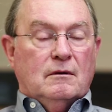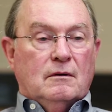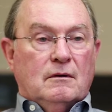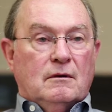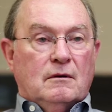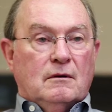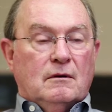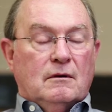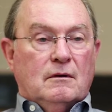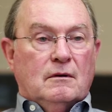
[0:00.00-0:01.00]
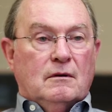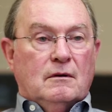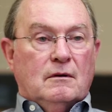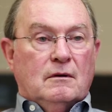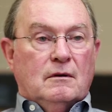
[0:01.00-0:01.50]

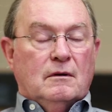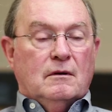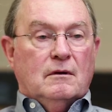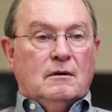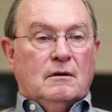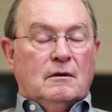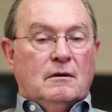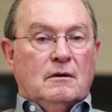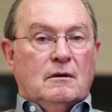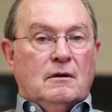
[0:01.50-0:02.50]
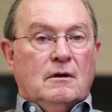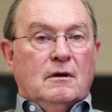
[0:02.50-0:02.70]
(no one is talking)